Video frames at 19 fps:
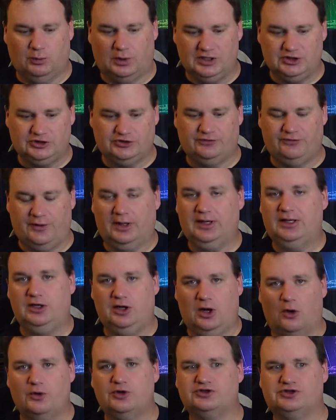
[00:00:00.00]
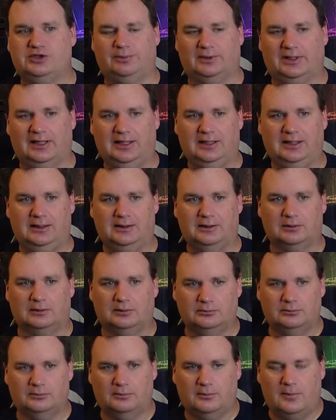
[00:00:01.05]
was very noticeably
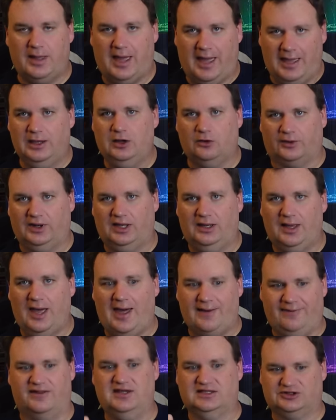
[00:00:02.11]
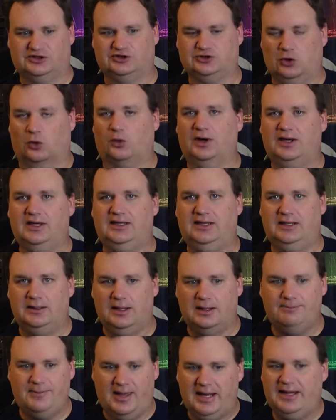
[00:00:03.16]
angry at this story. He,
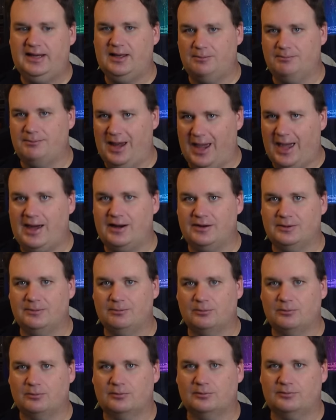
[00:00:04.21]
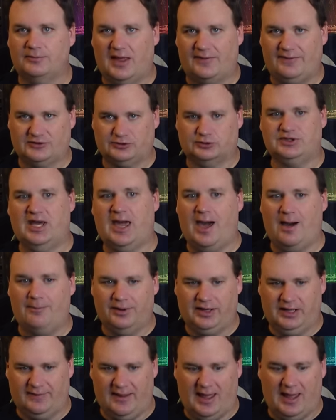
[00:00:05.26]
it made him mad that this was
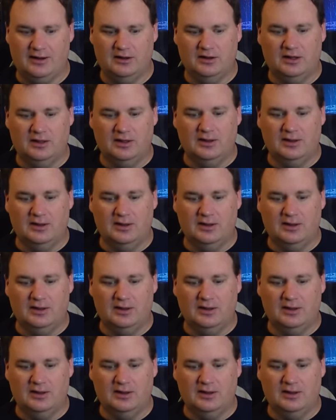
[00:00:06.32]
happening, that,